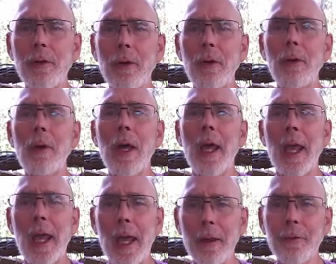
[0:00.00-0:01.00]
to
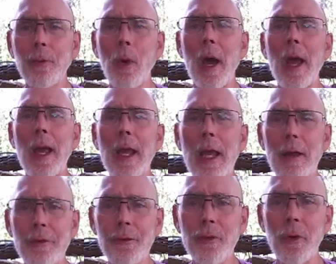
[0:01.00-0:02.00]
his way,
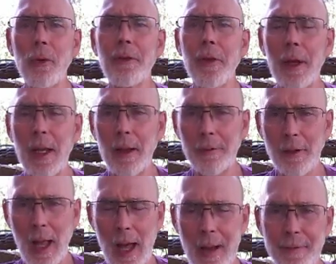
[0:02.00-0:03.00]
his truth, and his
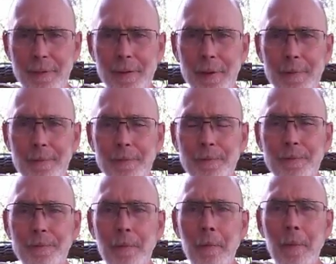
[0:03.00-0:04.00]
life,
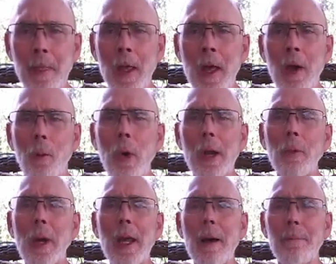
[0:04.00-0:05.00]
when
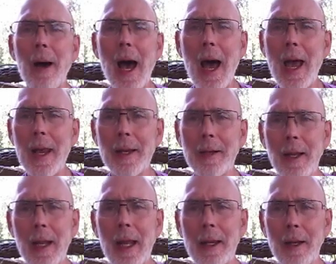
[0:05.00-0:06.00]
we abide
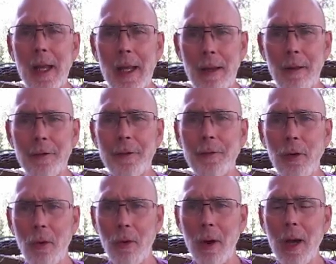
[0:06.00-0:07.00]
in his
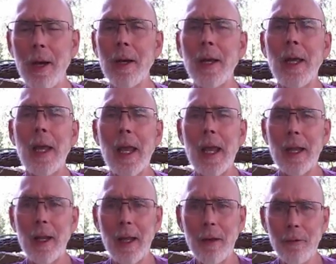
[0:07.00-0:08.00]
Torah,
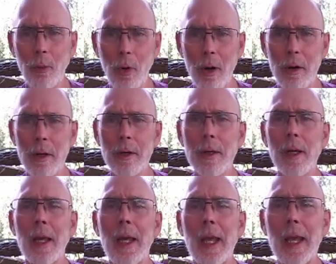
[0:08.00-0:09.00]
in his word,
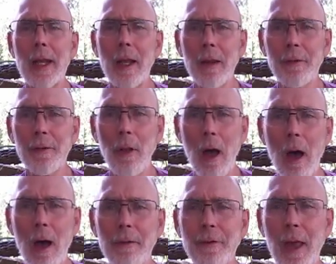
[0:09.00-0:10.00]
in his
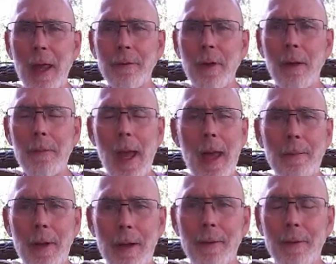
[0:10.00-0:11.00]
laws and
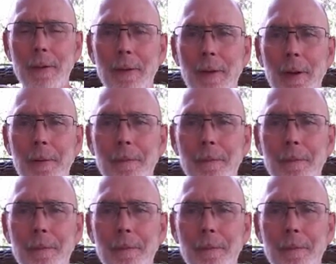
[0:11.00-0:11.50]
commandments,